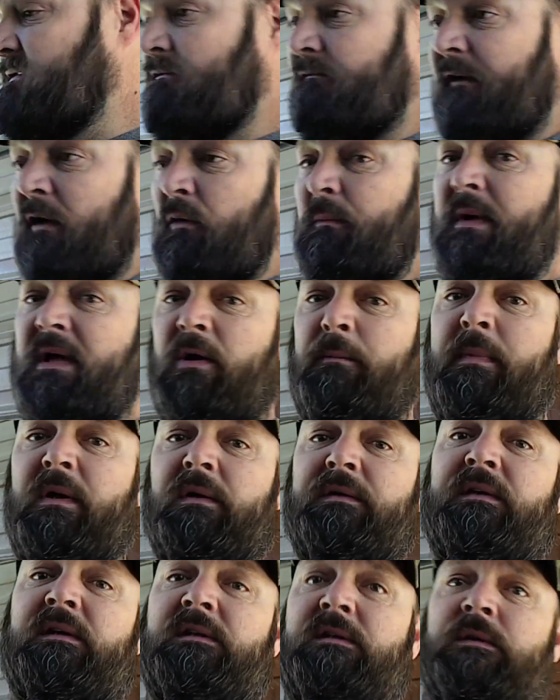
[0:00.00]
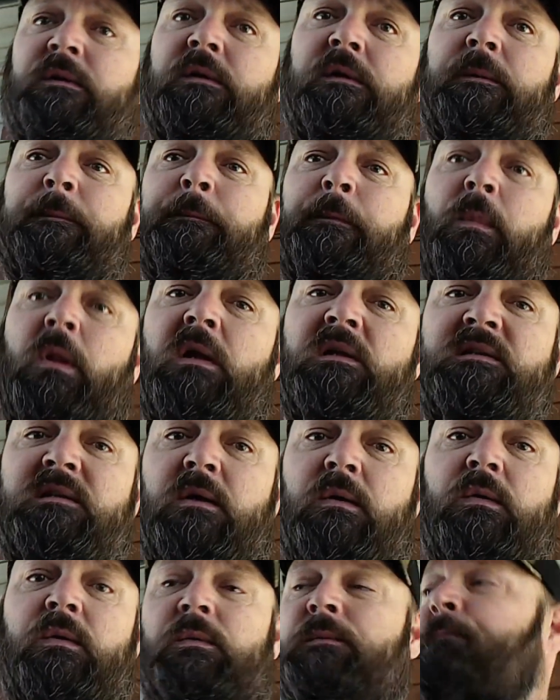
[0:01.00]
a voltmeter built into it,
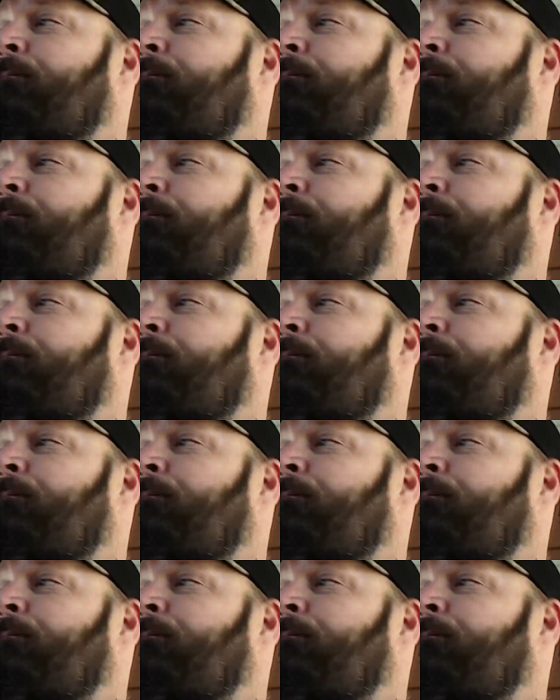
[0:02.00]
so